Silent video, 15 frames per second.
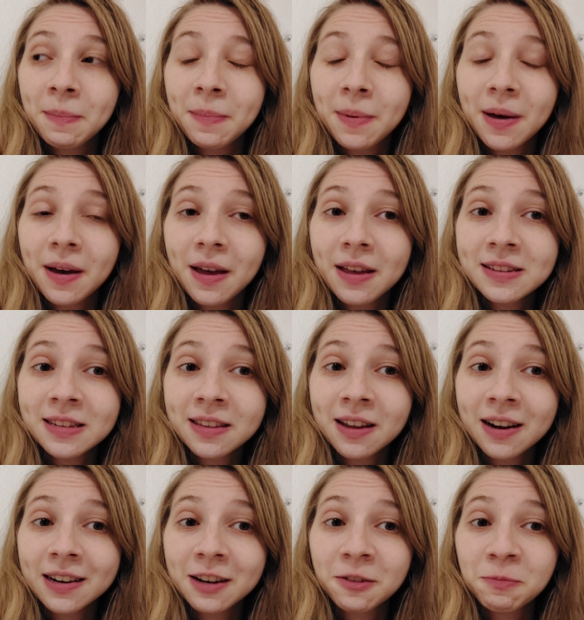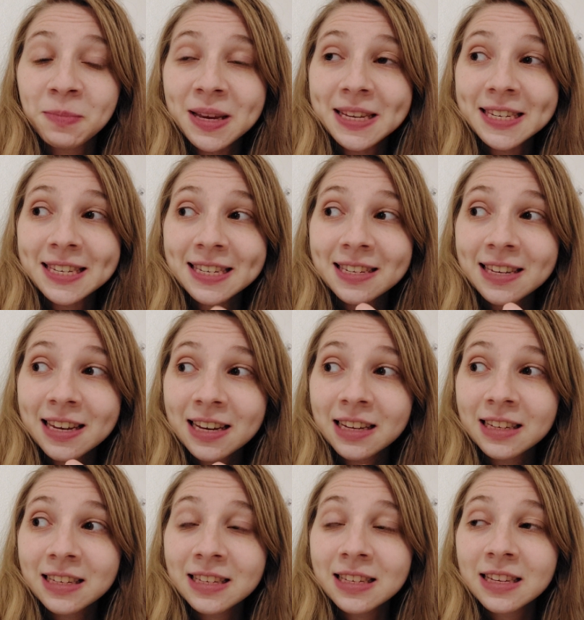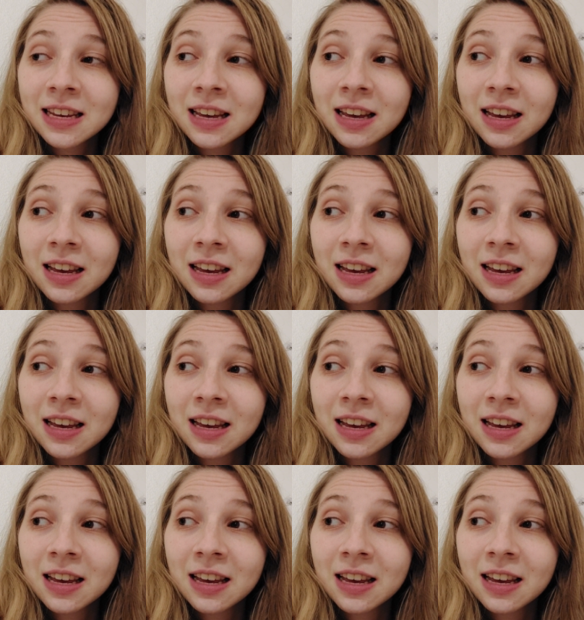But as an INFP 6,